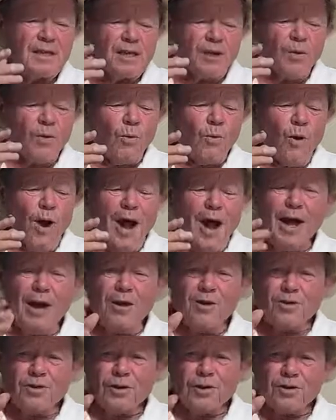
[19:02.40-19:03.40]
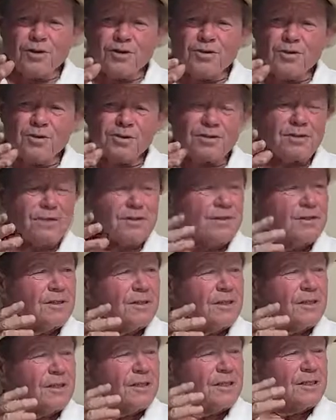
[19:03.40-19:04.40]
why on earth
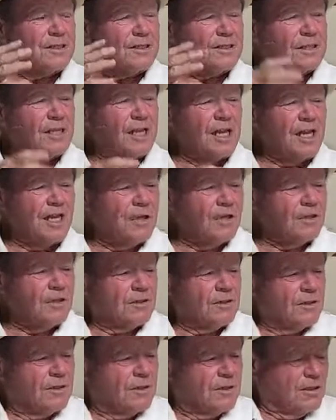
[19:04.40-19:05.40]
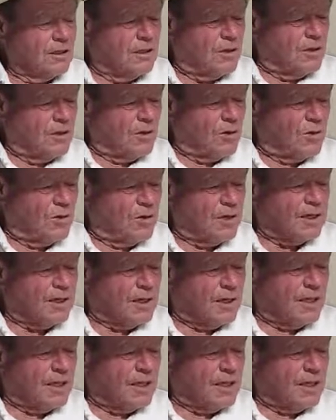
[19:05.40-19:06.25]
does heel with a